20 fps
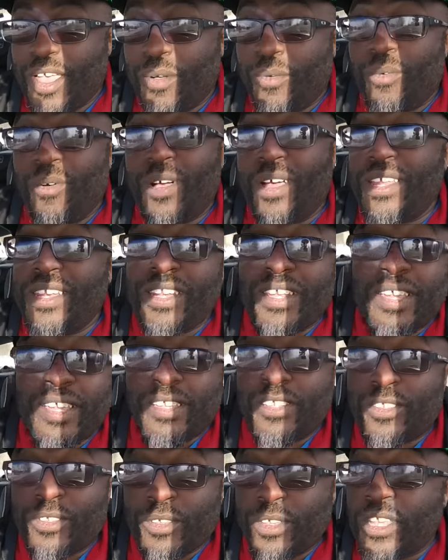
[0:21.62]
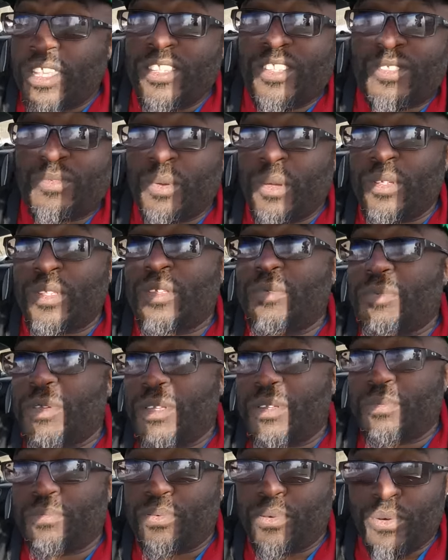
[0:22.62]
One is supposed to have
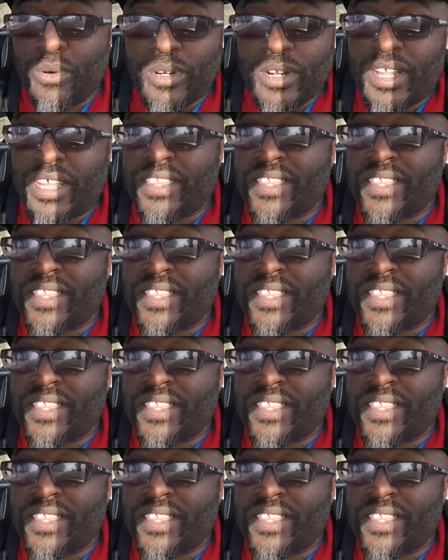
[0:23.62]
been deported.